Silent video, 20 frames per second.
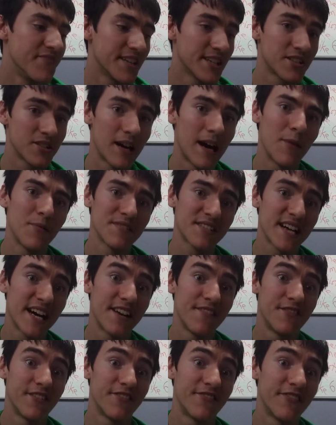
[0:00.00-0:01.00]
So I was
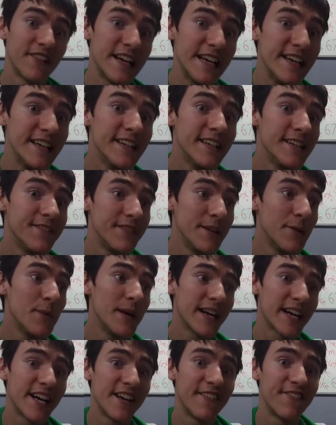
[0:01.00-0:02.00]
kind of afraid if he
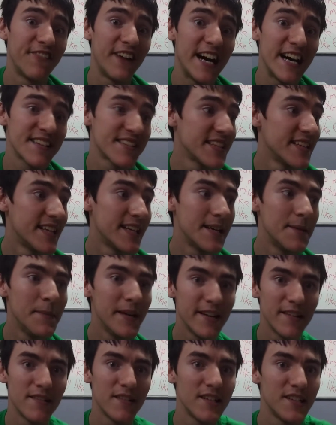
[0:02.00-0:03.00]
went kind of fast and then
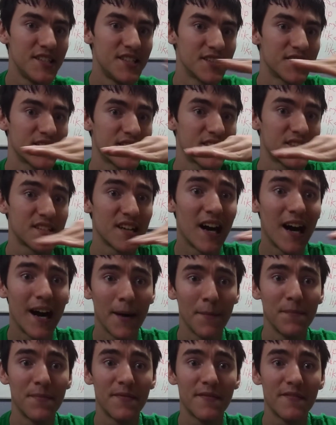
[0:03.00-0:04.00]
immediately just
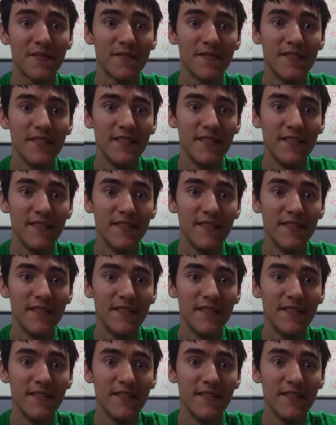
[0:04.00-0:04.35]
stops,